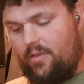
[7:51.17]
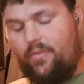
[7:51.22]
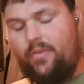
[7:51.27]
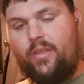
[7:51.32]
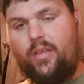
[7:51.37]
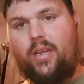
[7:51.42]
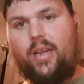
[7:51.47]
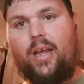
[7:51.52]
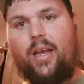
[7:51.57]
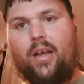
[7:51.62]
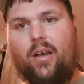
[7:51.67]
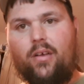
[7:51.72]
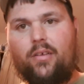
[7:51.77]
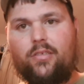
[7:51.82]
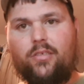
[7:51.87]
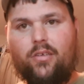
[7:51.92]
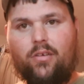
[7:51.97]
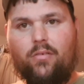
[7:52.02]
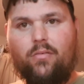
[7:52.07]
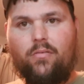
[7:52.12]
Then I
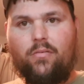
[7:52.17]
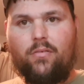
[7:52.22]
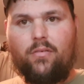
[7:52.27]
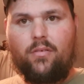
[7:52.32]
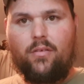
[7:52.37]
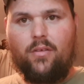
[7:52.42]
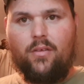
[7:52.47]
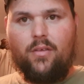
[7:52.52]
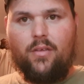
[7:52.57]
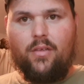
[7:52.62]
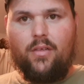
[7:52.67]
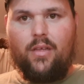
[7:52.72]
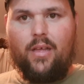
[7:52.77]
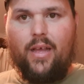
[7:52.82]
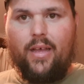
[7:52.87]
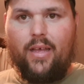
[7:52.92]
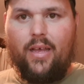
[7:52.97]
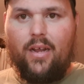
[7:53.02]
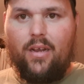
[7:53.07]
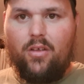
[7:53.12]

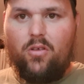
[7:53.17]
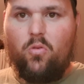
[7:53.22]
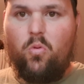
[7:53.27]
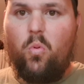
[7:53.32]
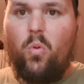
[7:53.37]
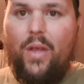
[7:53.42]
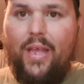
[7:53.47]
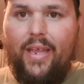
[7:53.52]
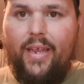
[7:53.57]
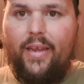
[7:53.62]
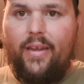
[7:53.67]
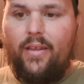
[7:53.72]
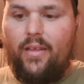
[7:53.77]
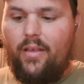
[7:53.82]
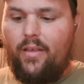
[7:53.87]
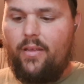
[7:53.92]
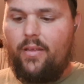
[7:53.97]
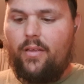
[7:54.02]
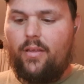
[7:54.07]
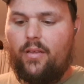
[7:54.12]
got a Queen.
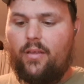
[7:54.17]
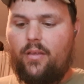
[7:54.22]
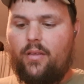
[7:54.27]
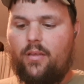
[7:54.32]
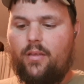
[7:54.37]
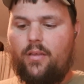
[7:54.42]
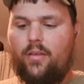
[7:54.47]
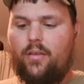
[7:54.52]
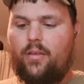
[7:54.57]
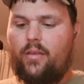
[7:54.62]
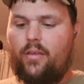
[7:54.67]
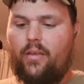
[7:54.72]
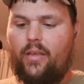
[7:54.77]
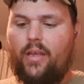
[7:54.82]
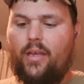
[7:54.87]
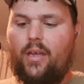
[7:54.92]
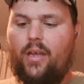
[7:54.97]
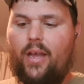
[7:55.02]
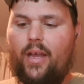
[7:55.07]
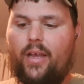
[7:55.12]

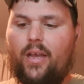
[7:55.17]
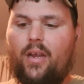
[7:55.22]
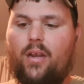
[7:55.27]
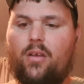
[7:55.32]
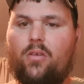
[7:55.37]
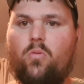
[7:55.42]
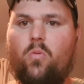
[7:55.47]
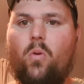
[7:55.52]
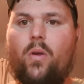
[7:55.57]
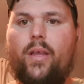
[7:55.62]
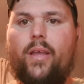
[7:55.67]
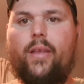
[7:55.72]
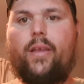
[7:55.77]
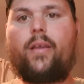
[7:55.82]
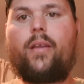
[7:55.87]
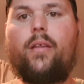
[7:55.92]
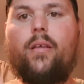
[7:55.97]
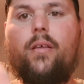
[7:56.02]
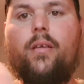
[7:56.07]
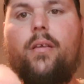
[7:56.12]
Yeah, I got a
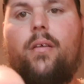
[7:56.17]
Queen.